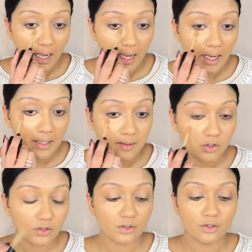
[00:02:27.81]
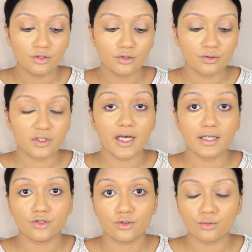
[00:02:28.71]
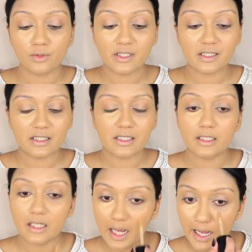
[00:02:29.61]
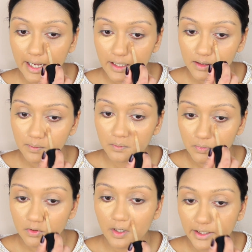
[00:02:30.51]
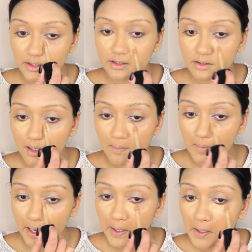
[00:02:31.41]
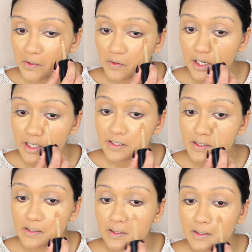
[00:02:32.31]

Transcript: And I'm just going to use that to conceal and brighten my under eyes.